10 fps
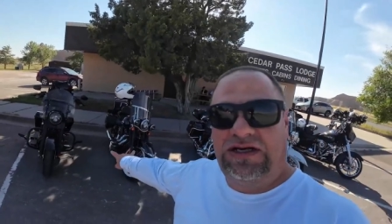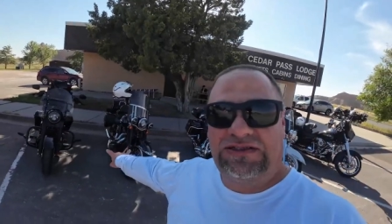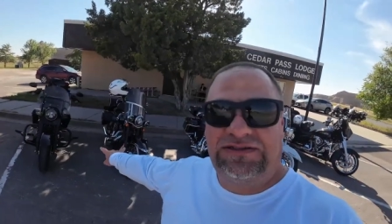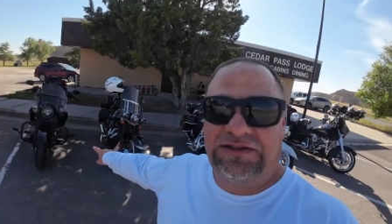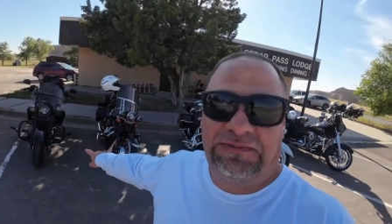
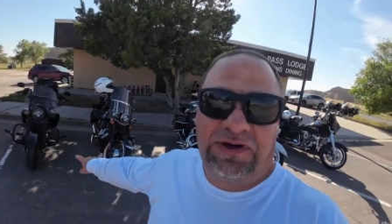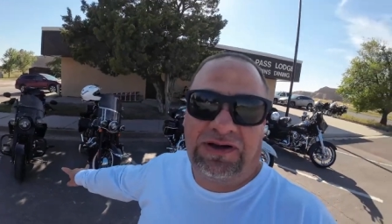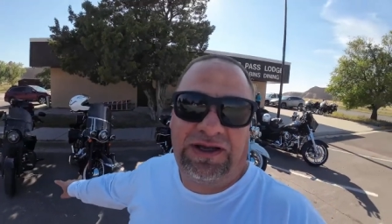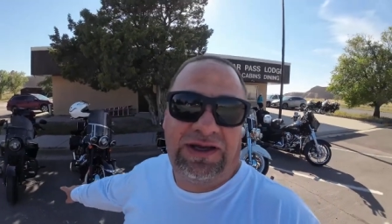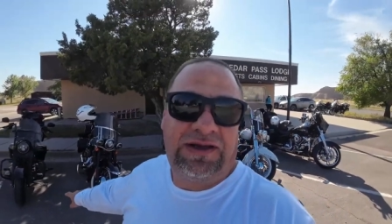Dustin and
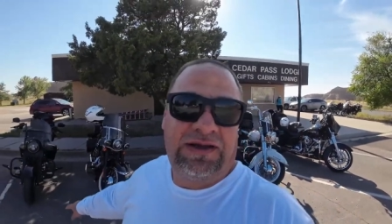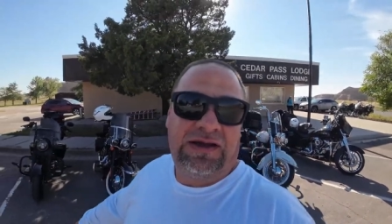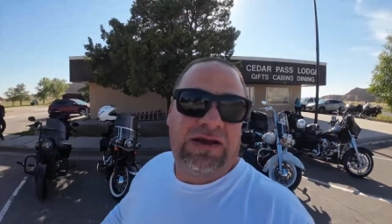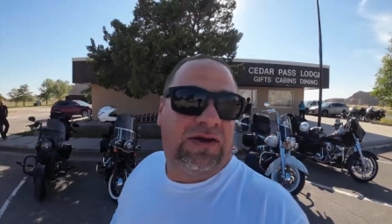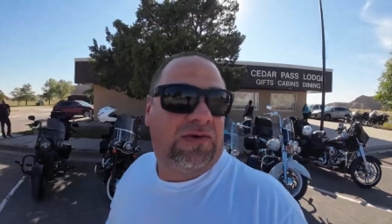Molly.
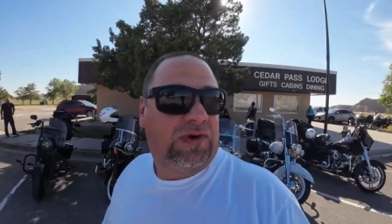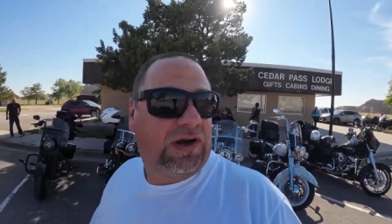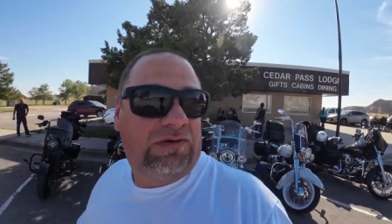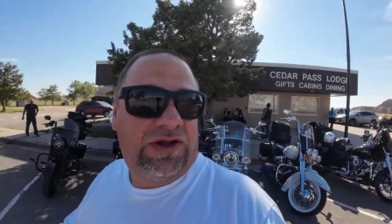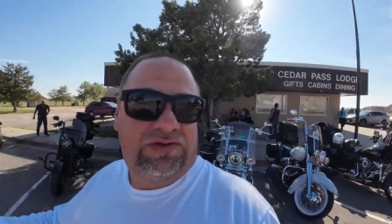We're
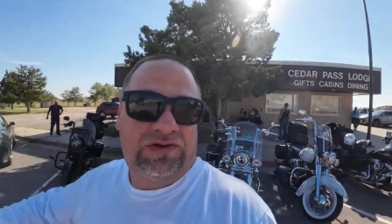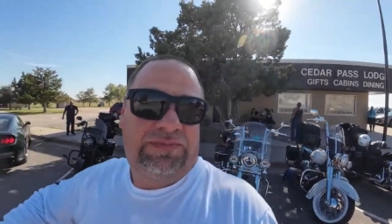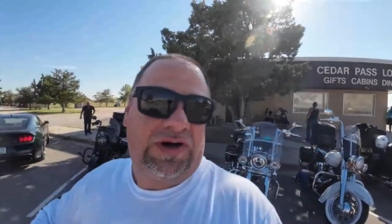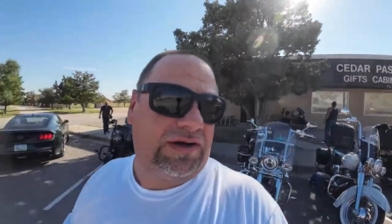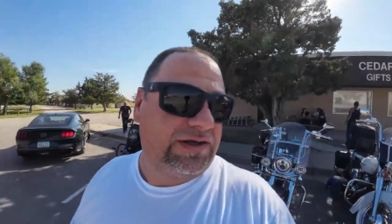gonna run through the
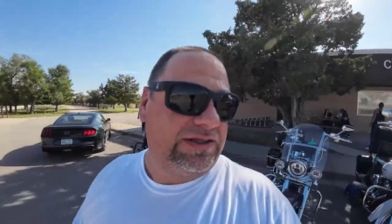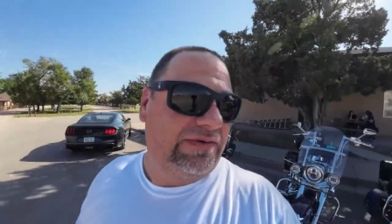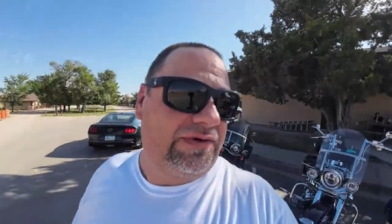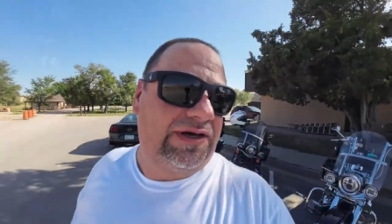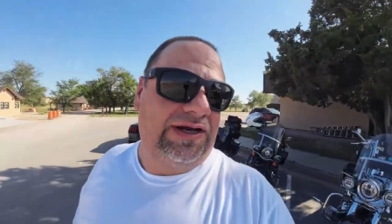park and
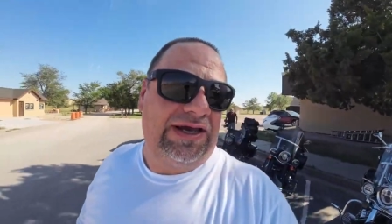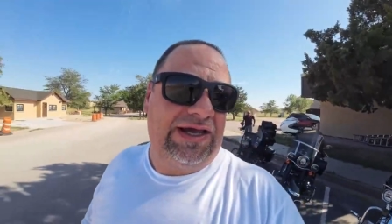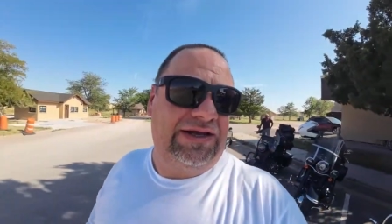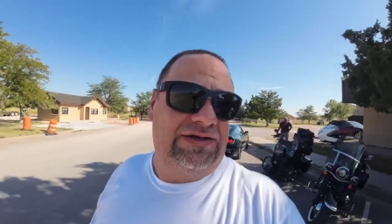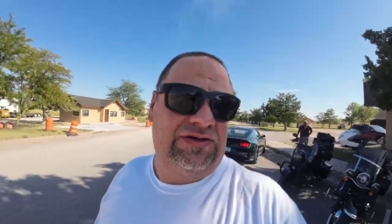then we're gonna
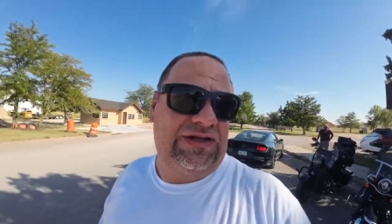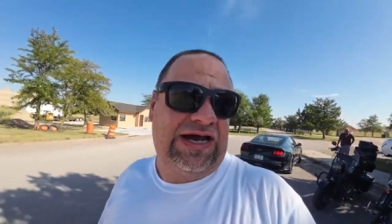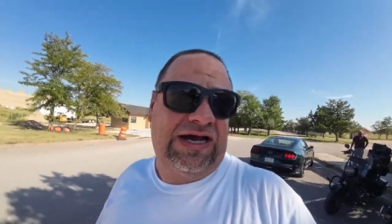head to the